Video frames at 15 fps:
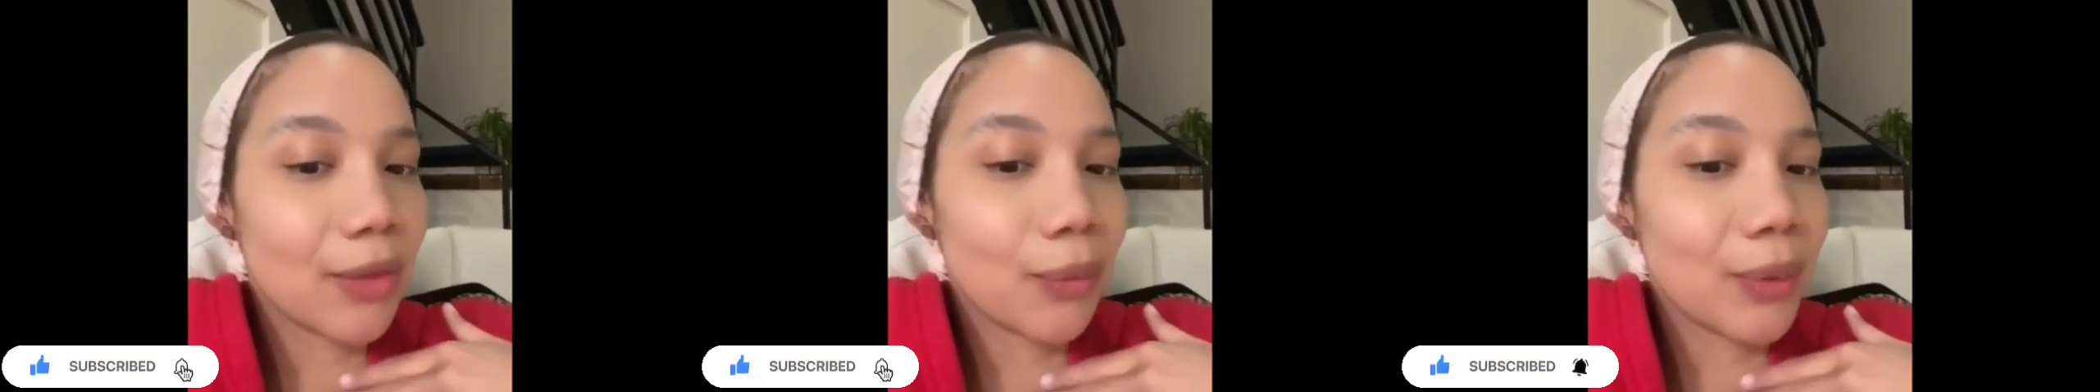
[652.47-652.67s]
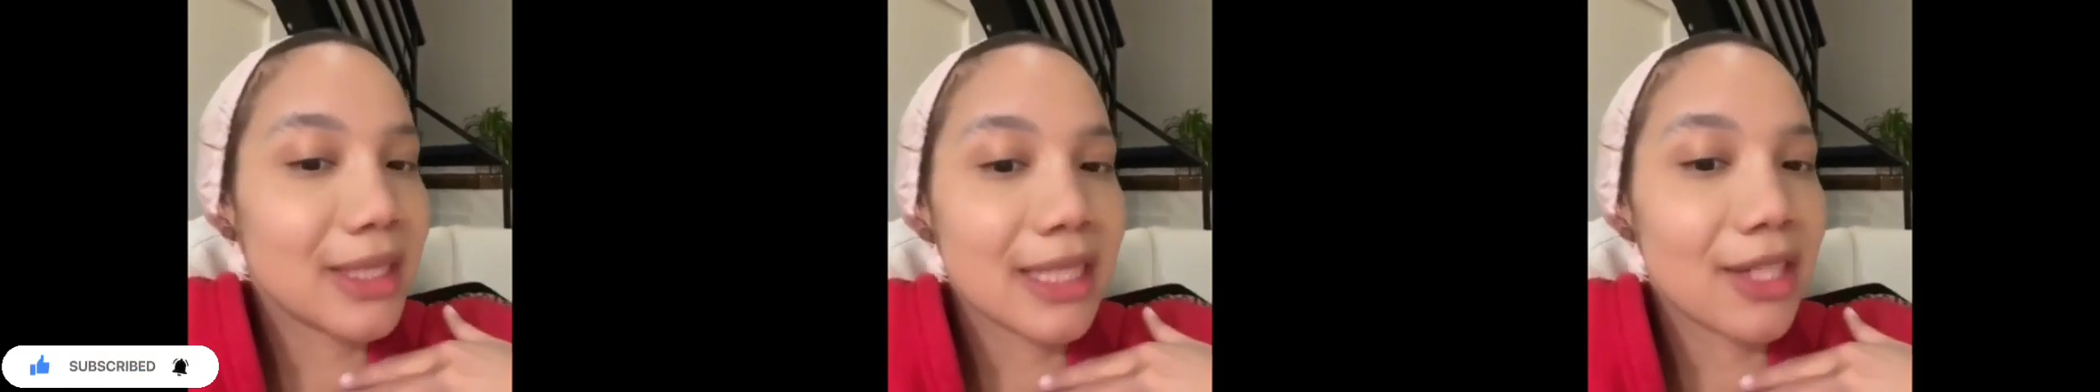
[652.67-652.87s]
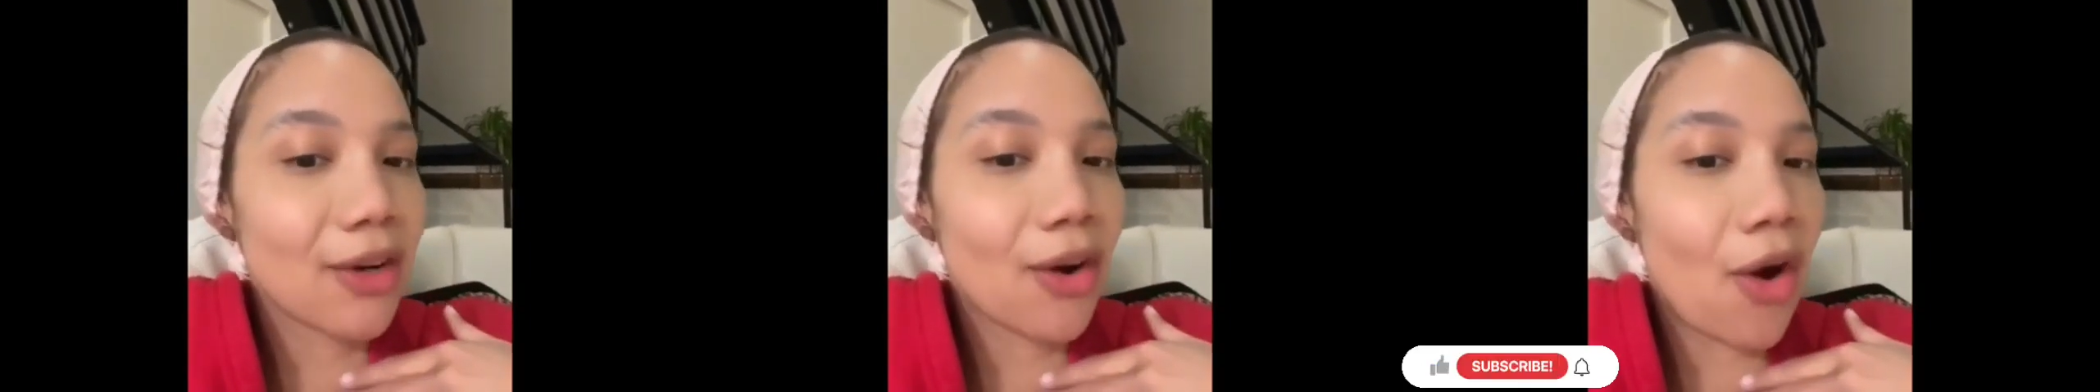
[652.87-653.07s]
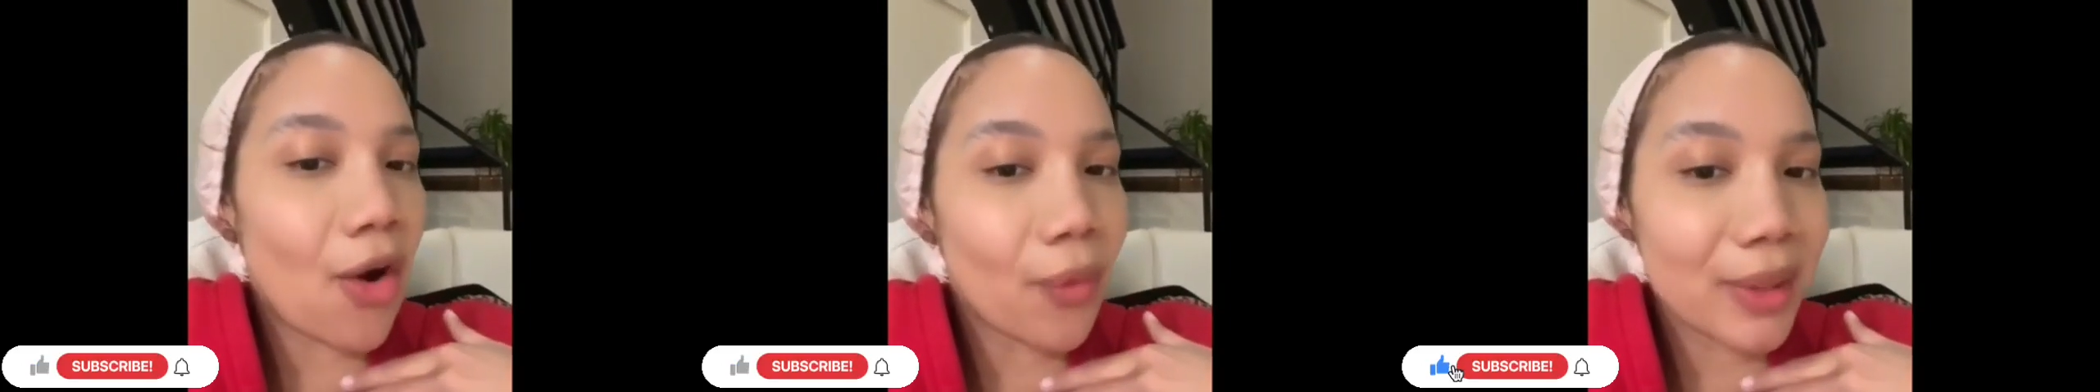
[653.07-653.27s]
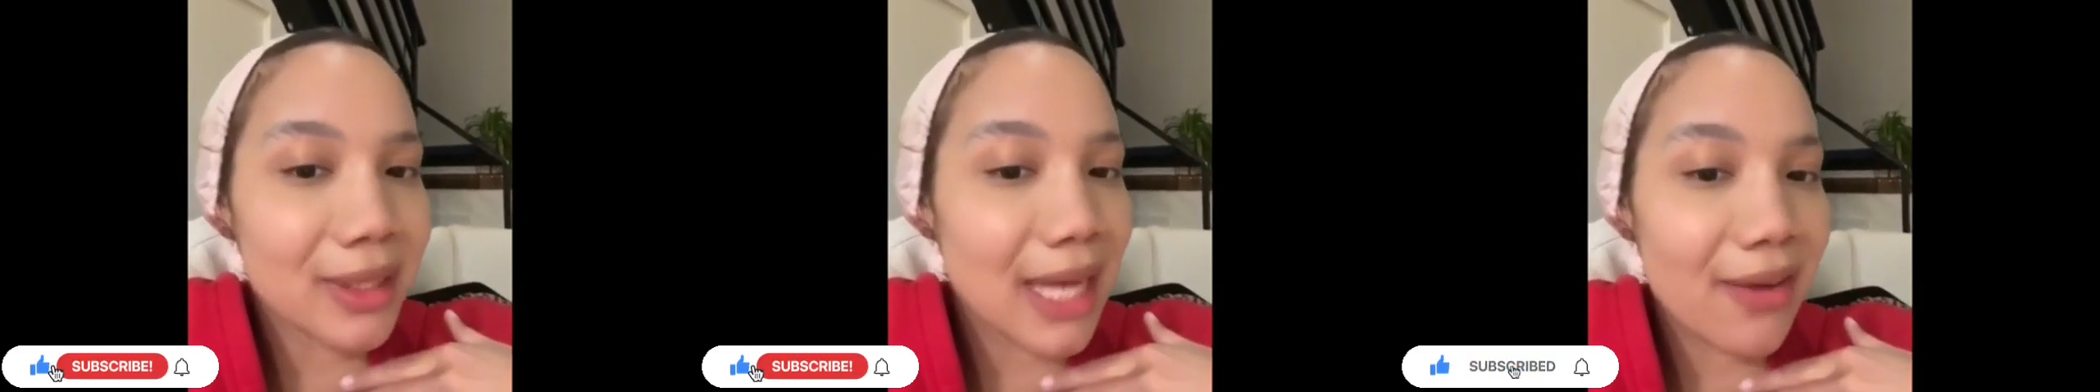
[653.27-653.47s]
we didn't
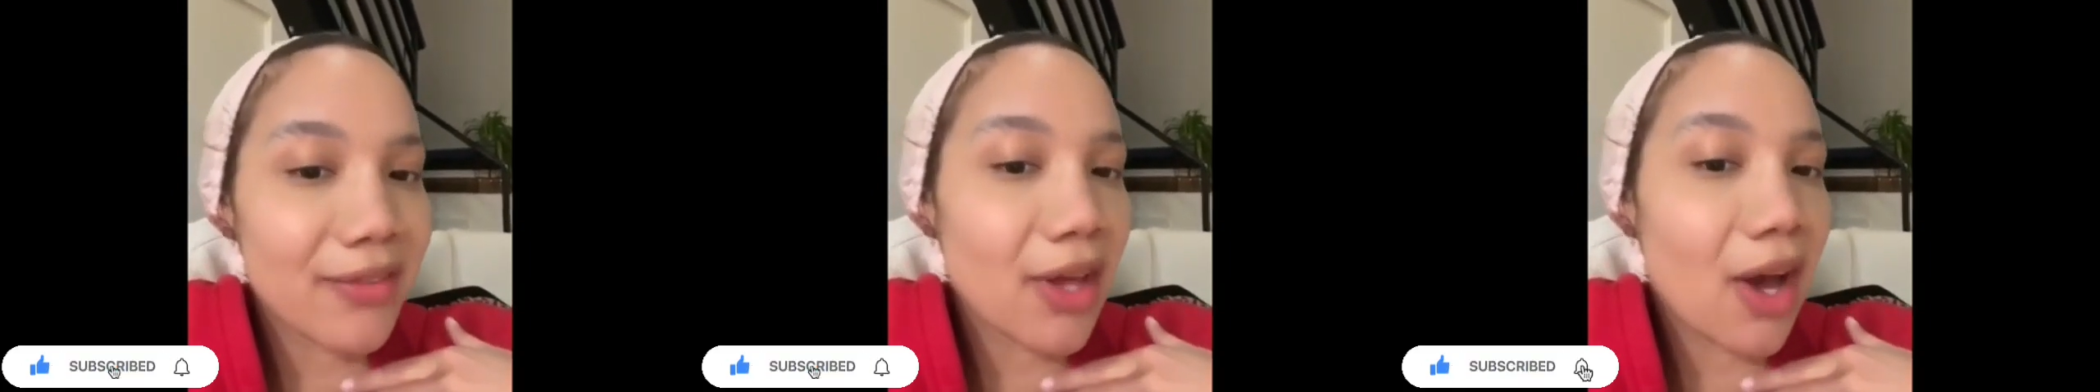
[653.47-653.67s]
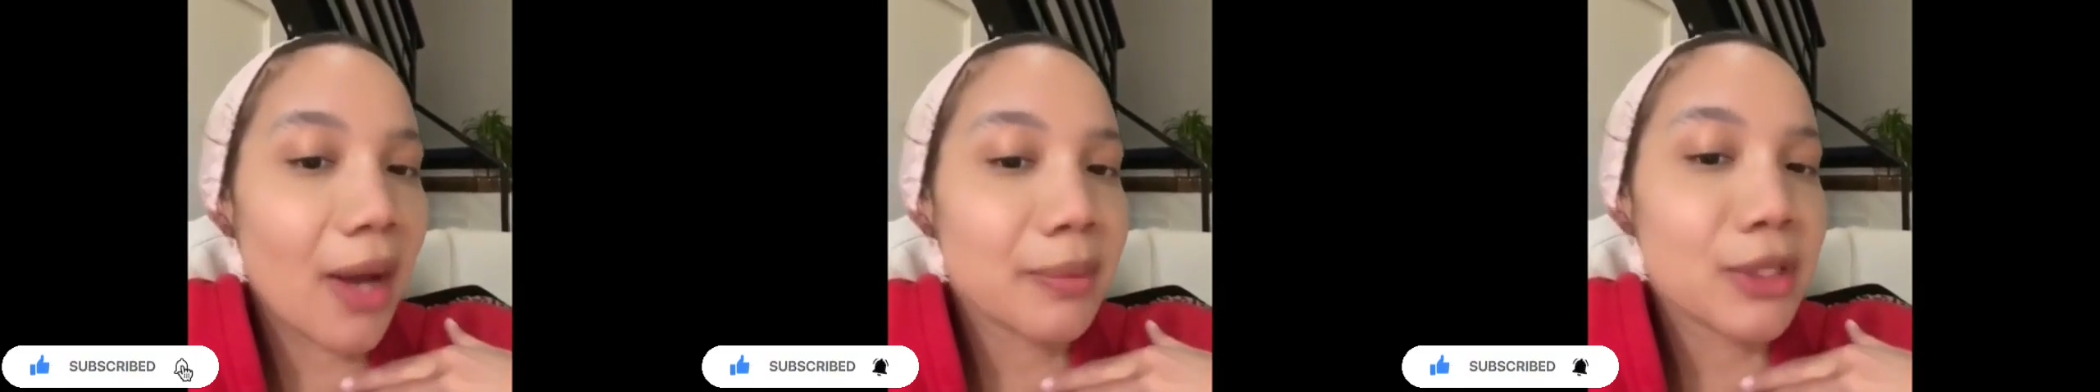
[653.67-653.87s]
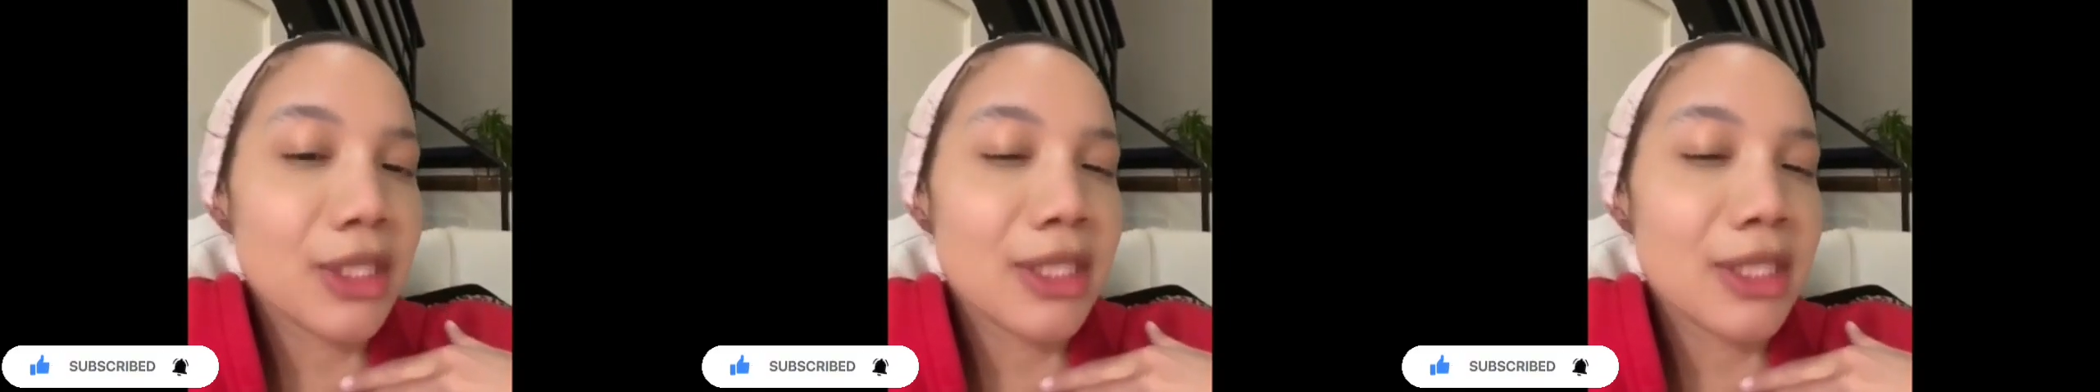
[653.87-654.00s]
always have the option